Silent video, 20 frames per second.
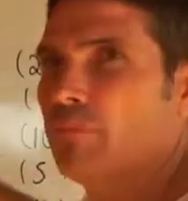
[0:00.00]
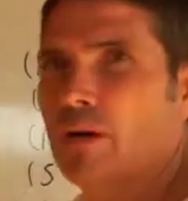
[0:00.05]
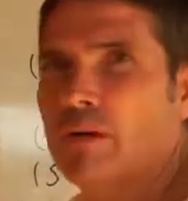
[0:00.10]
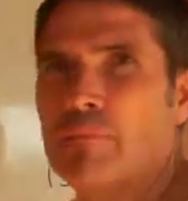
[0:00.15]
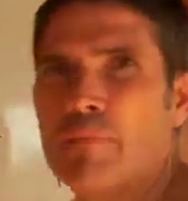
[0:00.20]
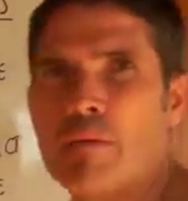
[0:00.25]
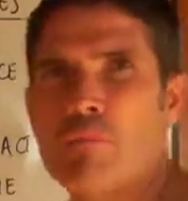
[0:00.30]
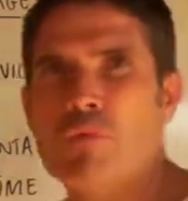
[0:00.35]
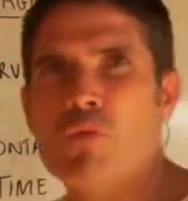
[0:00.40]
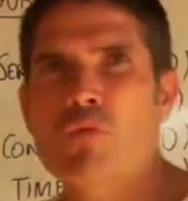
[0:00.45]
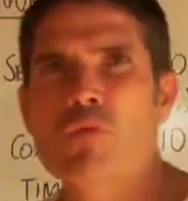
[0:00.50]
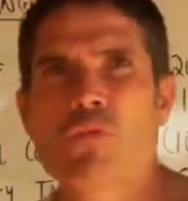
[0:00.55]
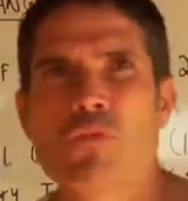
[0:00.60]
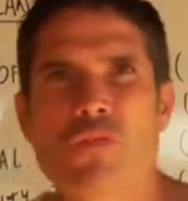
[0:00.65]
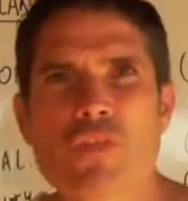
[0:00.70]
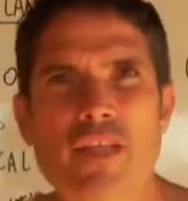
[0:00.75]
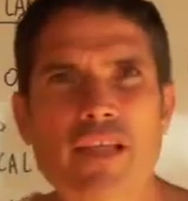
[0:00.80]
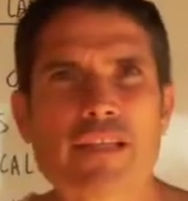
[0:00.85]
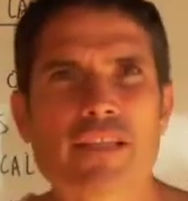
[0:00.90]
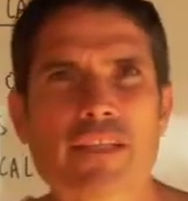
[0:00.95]
my mum will
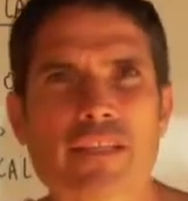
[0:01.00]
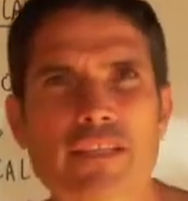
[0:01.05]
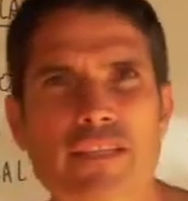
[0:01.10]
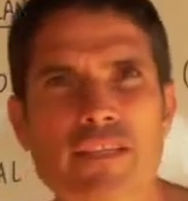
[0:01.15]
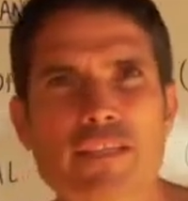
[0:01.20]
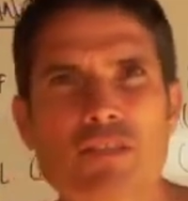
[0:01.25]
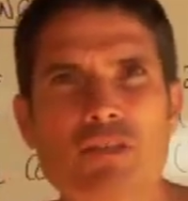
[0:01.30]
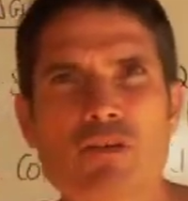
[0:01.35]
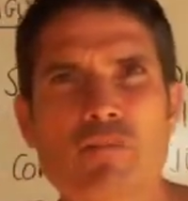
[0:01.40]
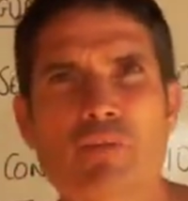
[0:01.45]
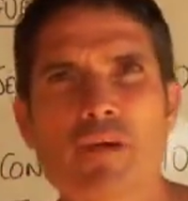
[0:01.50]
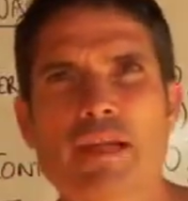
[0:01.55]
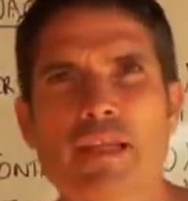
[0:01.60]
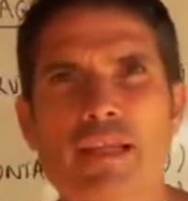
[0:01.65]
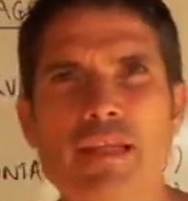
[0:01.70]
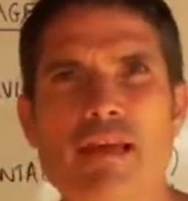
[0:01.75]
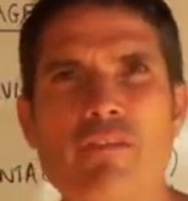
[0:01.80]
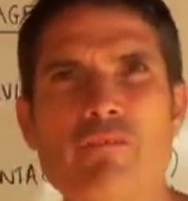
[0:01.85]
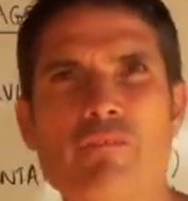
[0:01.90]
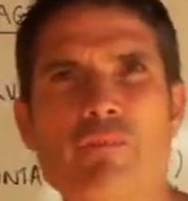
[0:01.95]
think that she's not being
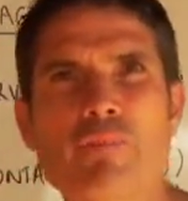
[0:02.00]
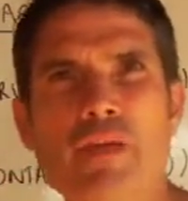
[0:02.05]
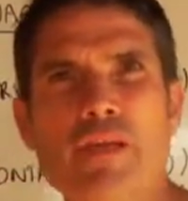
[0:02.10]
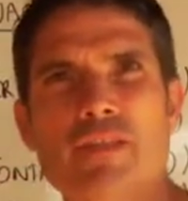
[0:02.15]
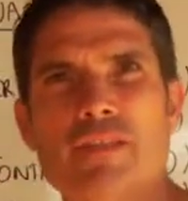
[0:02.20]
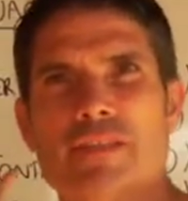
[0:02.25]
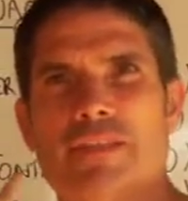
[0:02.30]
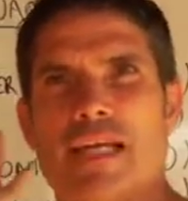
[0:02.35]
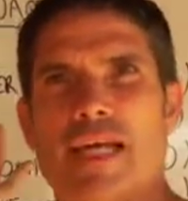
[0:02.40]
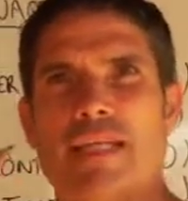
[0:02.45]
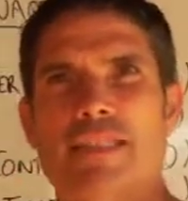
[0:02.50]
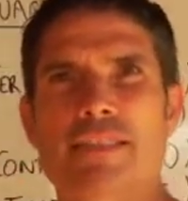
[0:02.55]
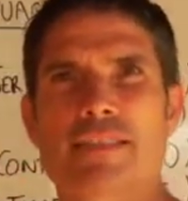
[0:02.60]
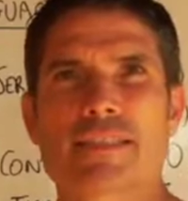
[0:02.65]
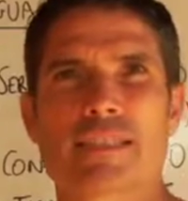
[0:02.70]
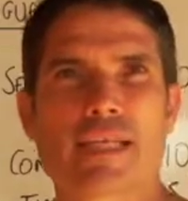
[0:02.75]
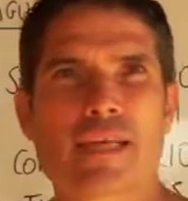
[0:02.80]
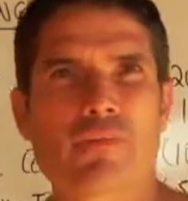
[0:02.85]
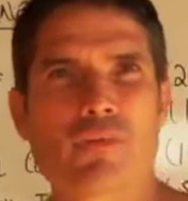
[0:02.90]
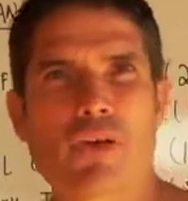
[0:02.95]
loved because Dad
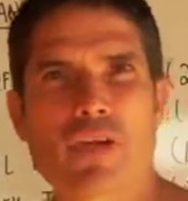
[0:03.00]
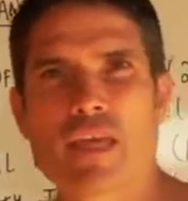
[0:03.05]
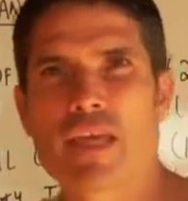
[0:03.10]
doesn't give her